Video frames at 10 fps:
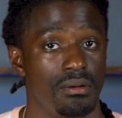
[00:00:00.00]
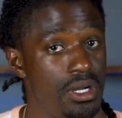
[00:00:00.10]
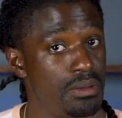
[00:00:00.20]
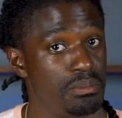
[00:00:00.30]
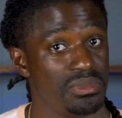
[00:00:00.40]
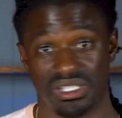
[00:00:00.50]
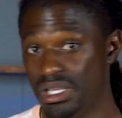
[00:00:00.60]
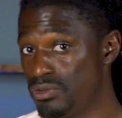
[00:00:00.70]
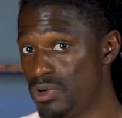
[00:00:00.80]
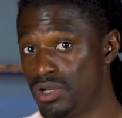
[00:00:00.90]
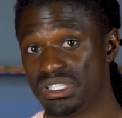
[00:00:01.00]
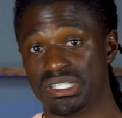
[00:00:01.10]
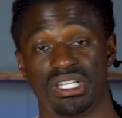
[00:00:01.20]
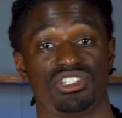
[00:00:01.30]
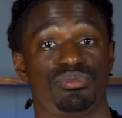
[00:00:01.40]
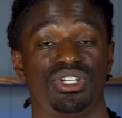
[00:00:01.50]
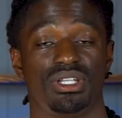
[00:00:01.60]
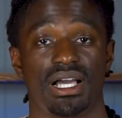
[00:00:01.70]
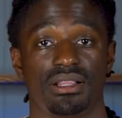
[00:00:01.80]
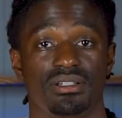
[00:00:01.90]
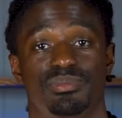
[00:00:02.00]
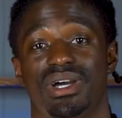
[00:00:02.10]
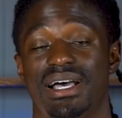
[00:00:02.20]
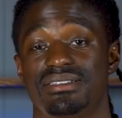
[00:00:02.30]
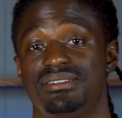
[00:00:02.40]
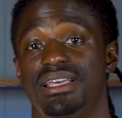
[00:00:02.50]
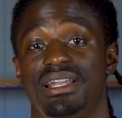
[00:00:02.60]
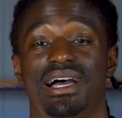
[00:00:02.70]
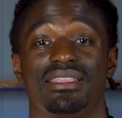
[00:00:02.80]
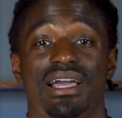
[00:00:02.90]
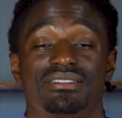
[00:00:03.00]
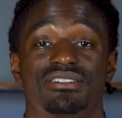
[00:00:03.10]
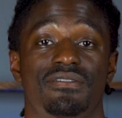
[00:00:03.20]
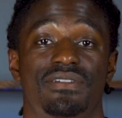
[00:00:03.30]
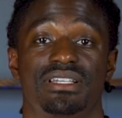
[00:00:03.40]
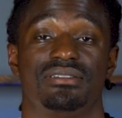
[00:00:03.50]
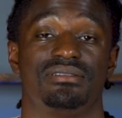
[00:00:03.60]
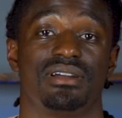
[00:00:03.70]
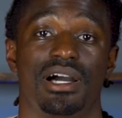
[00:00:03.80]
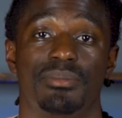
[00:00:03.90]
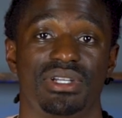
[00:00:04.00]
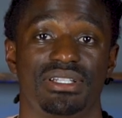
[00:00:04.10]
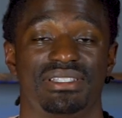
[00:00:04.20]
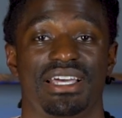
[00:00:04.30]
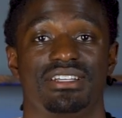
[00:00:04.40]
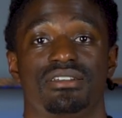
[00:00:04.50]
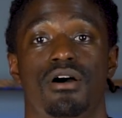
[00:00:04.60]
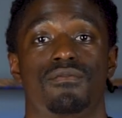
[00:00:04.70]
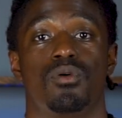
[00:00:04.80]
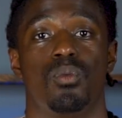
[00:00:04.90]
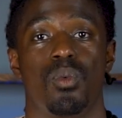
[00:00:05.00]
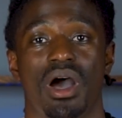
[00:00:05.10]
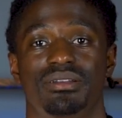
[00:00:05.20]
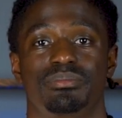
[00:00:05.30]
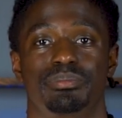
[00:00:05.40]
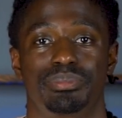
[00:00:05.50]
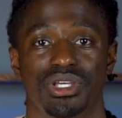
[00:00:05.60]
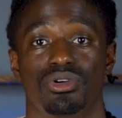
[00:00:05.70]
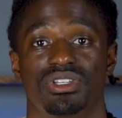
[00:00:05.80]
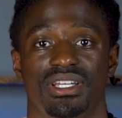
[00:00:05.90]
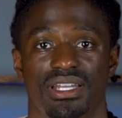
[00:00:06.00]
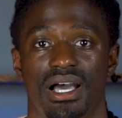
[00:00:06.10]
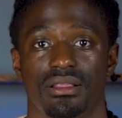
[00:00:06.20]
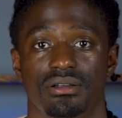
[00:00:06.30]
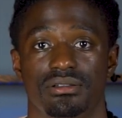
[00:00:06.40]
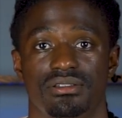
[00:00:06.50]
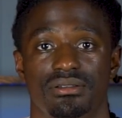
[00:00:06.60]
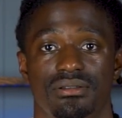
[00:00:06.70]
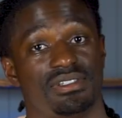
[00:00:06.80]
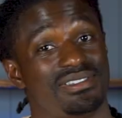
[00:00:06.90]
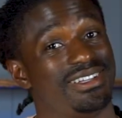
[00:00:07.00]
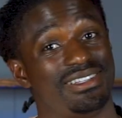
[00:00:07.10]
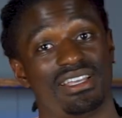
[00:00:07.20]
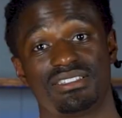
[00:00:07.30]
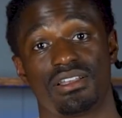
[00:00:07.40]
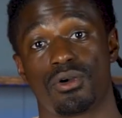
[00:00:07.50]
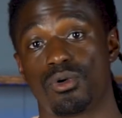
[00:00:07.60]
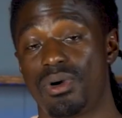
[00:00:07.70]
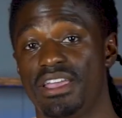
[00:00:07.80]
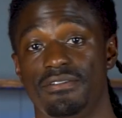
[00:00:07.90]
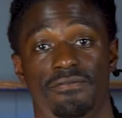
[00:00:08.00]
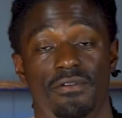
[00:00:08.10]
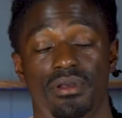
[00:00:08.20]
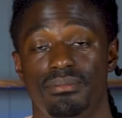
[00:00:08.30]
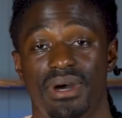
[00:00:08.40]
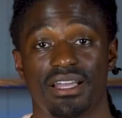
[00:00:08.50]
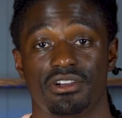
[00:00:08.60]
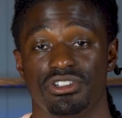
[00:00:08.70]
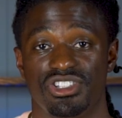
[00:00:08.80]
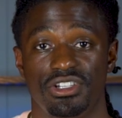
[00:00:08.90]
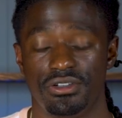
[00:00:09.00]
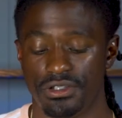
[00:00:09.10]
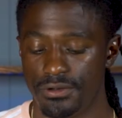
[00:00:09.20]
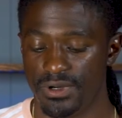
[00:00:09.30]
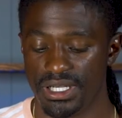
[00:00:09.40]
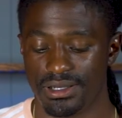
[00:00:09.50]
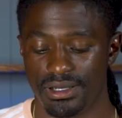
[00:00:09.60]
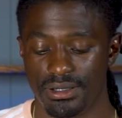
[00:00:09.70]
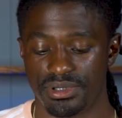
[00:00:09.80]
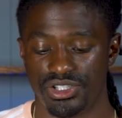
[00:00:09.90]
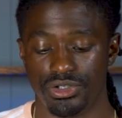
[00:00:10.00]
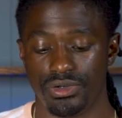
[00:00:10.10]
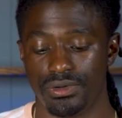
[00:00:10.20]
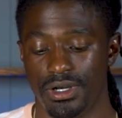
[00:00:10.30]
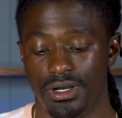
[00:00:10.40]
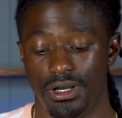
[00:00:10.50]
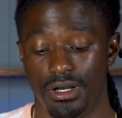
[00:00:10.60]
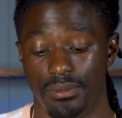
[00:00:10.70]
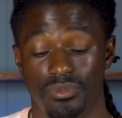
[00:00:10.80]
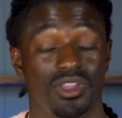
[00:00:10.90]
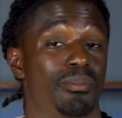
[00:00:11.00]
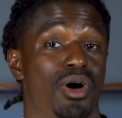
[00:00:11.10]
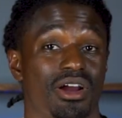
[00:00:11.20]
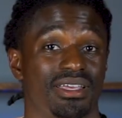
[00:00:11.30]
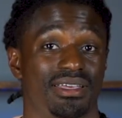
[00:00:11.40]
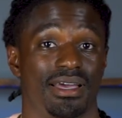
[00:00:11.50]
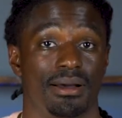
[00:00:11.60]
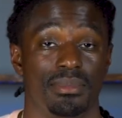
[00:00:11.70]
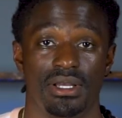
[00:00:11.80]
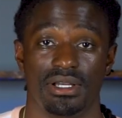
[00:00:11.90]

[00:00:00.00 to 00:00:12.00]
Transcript: All right, it's nothing wrong with six hundred million dollars, but I said I like to invest into companies that is over one billion dollars. So it doesn't quite fit my criteria when it comes to um, the market cap.